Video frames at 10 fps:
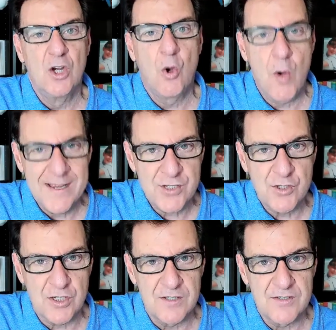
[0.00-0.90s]

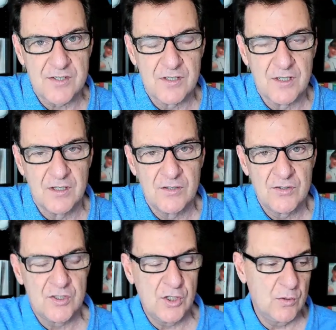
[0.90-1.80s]
questions
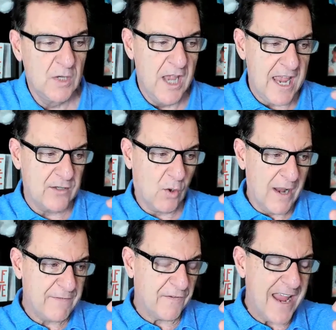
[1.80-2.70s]
and
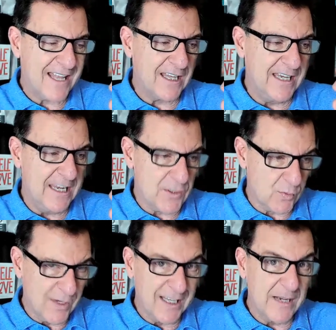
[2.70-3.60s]
quite frankly, it's
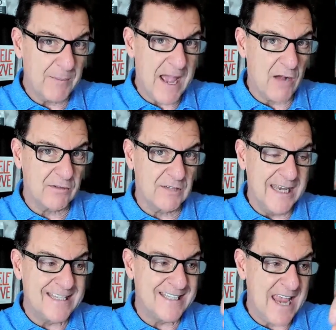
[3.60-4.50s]
really about
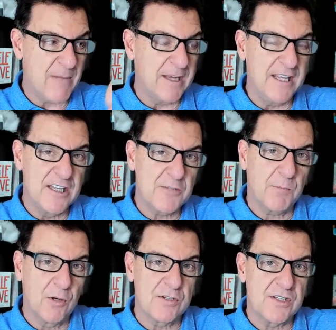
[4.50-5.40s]
examining
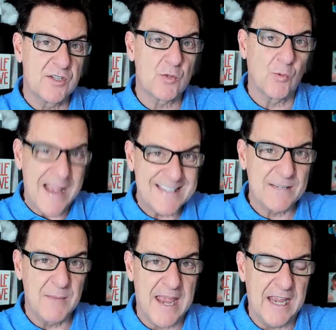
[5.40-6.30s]
this person's
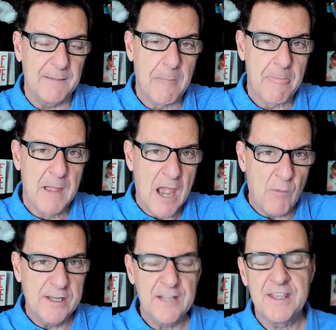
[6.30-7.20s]
resume. I
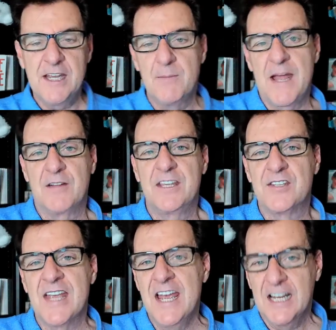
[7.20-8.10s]
want you to think about
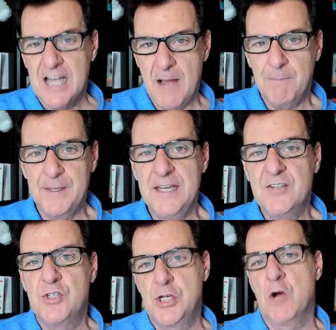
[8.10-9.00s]
this.
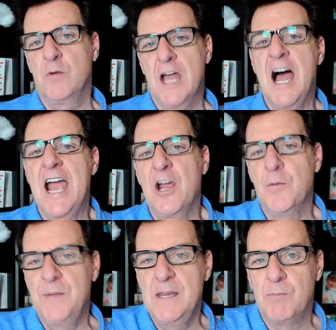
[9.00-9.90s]
Companies don't
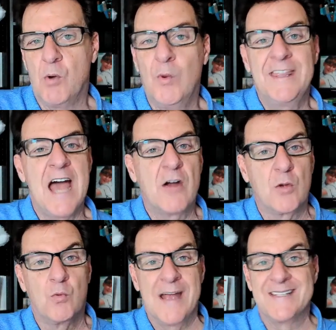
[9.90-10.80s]
hire people without
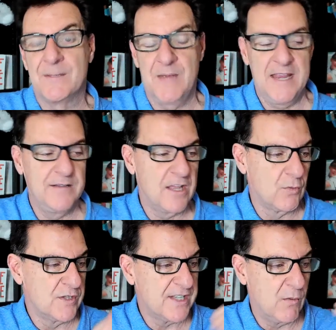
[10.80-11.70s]
a resume. In
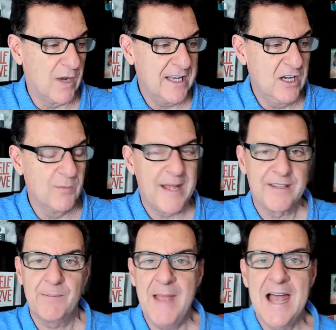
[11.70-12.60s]
other words, they want to hear
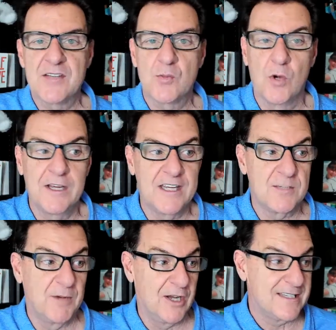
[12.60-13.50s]
about the past work
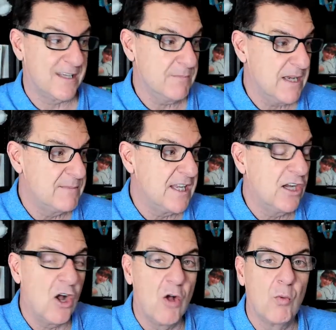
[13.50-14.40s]
experience. Sometimes they
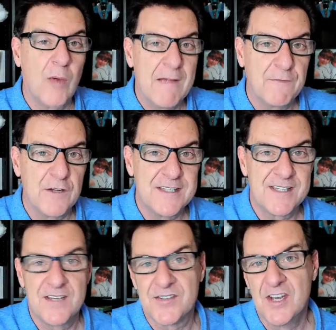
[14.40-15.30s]
call
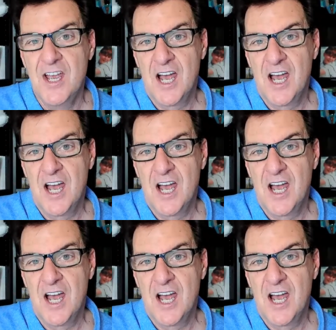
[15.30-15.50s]
references